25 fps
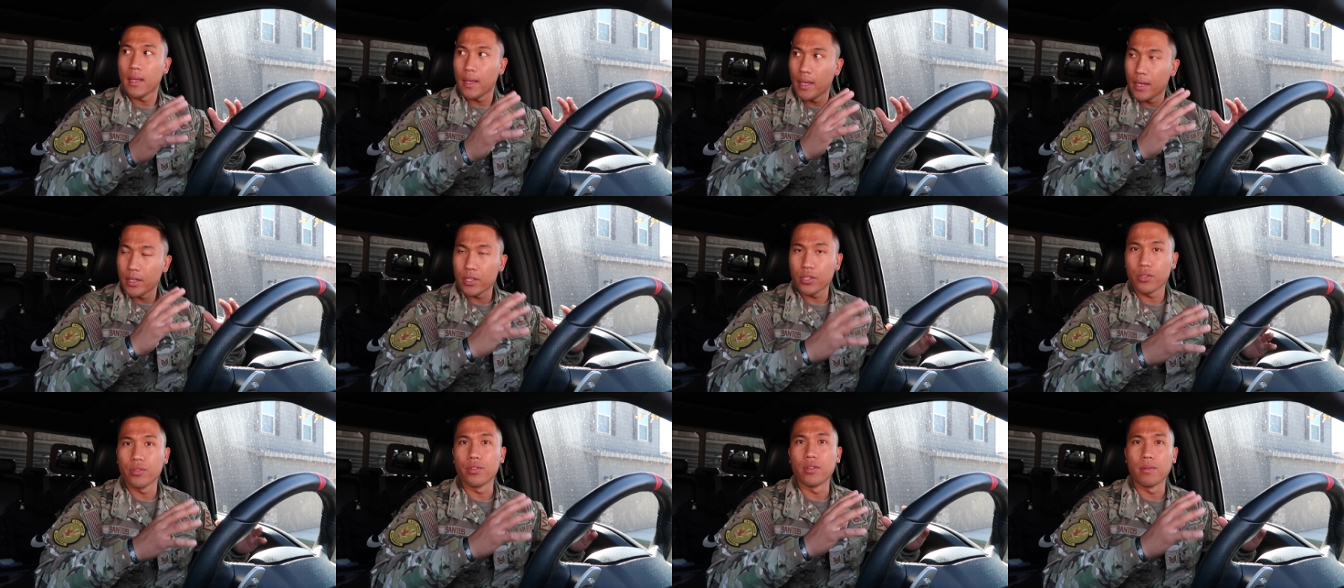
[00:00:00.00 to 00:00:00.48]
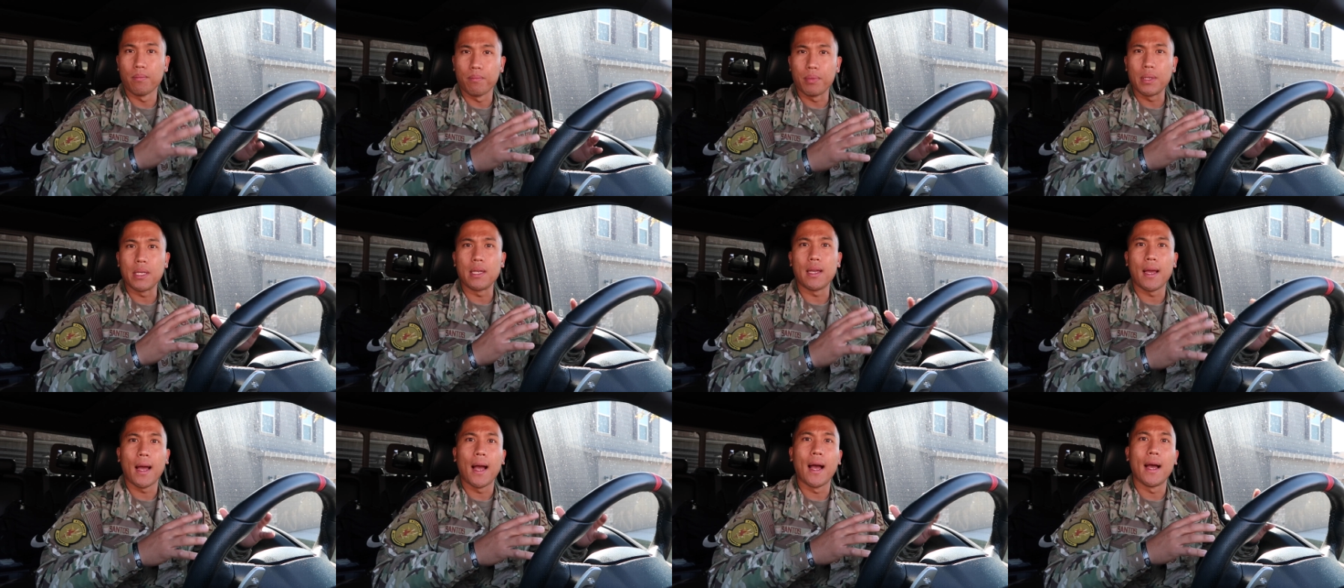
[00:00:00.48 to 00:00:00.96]
it shouldn't
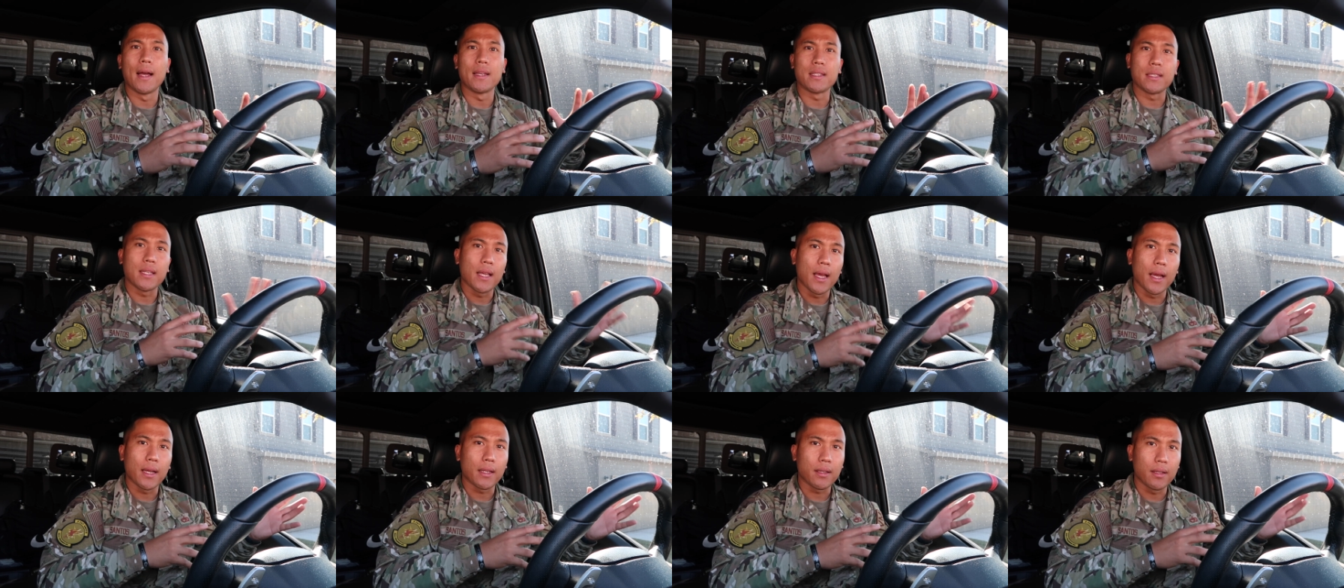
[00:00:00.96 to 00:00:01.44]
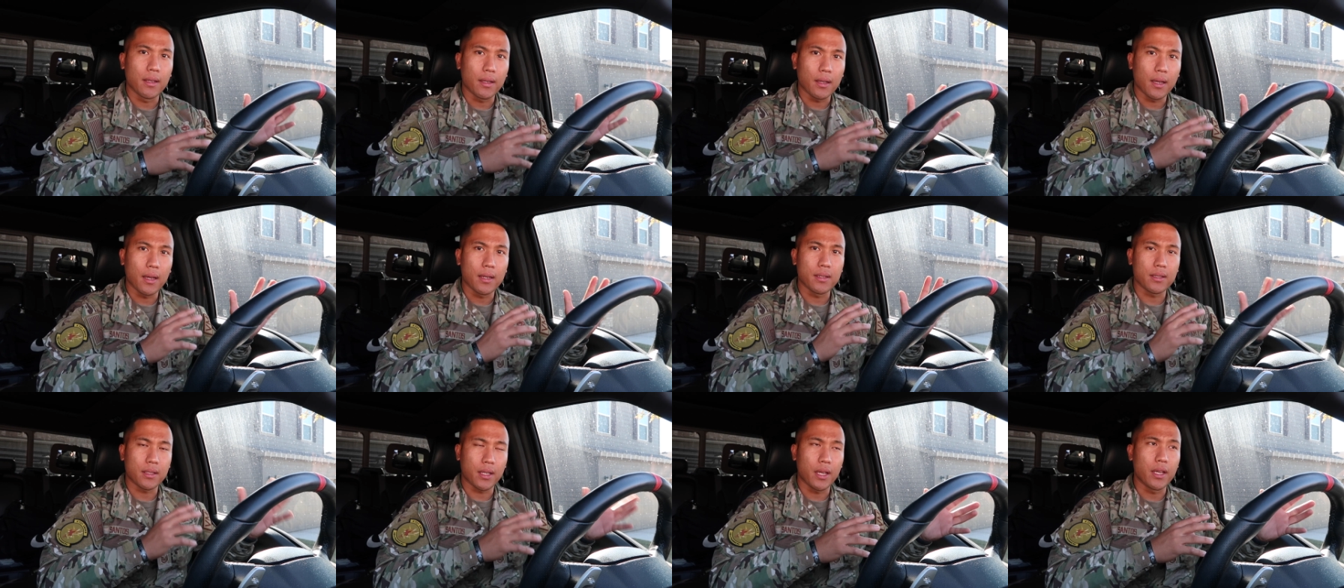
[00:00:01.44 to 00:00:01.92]
be as hectic,
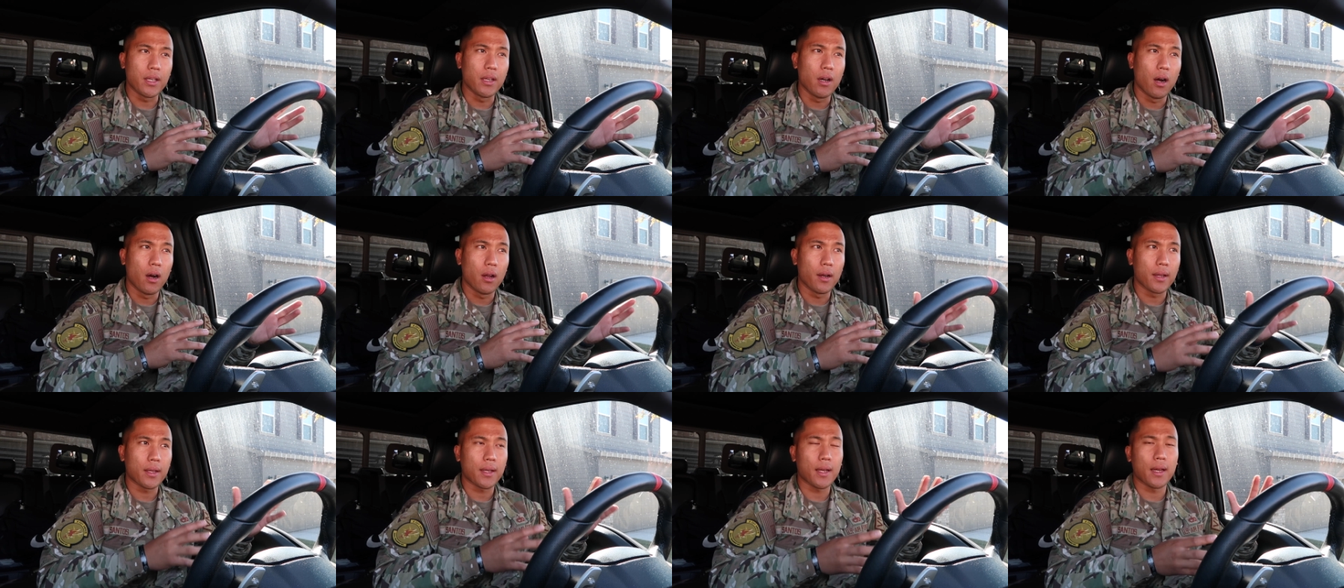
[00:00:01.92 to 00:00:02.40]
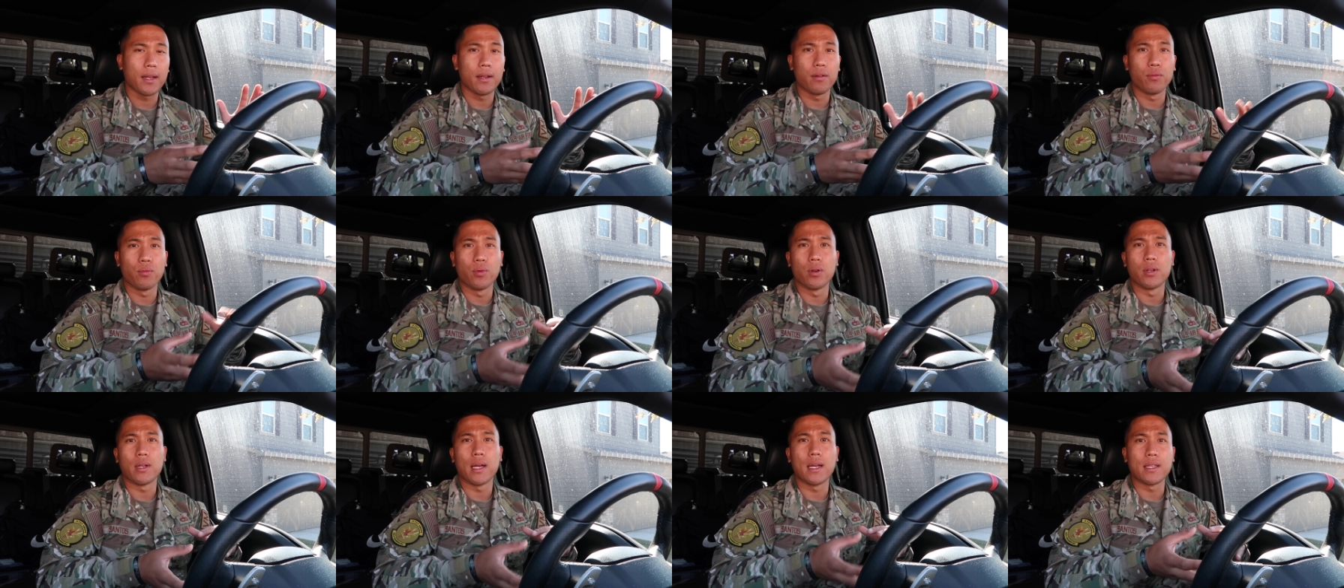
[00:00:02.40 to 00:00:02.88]
as chaotic
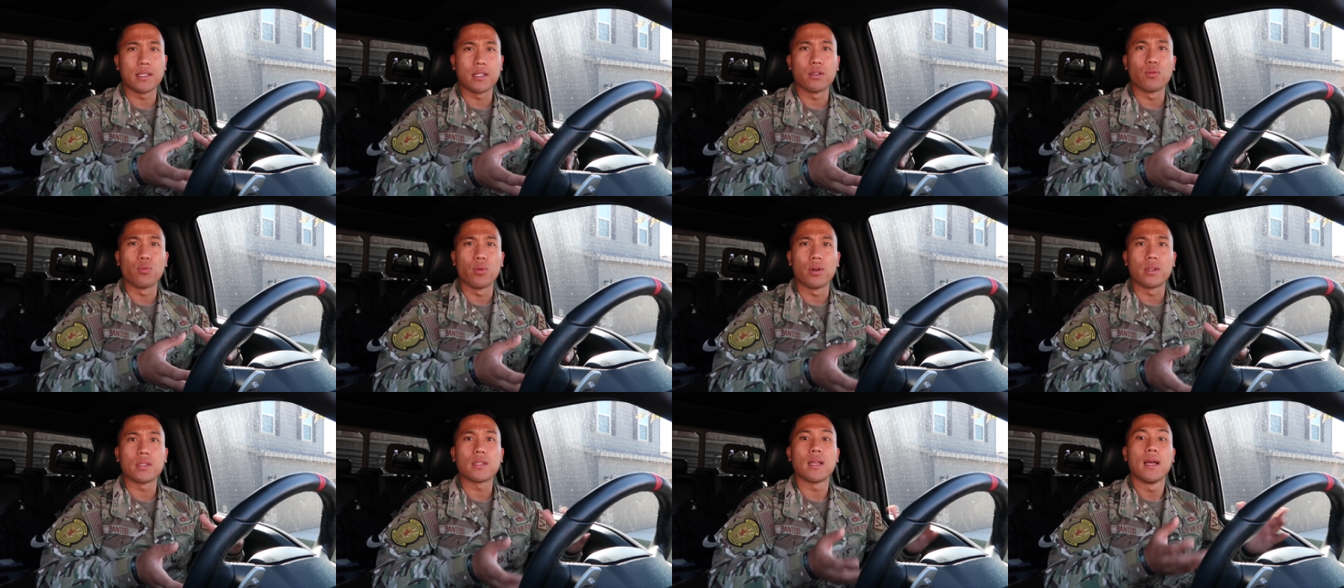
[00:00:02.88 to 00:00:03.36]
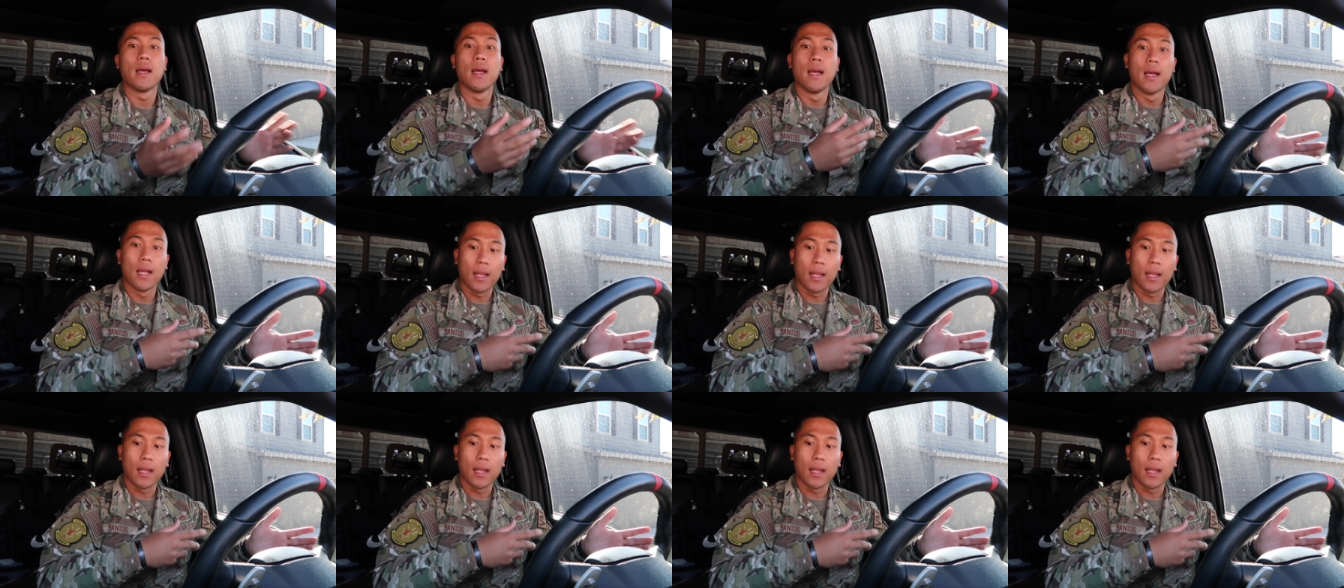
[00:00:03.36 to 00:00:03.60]
as it was